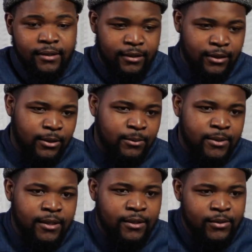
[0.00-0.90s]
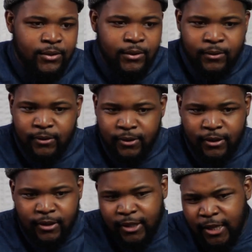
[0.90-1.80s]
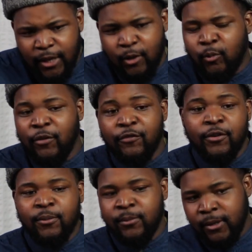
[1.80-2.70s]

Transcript: You know what I'm saying? So yeah, it went from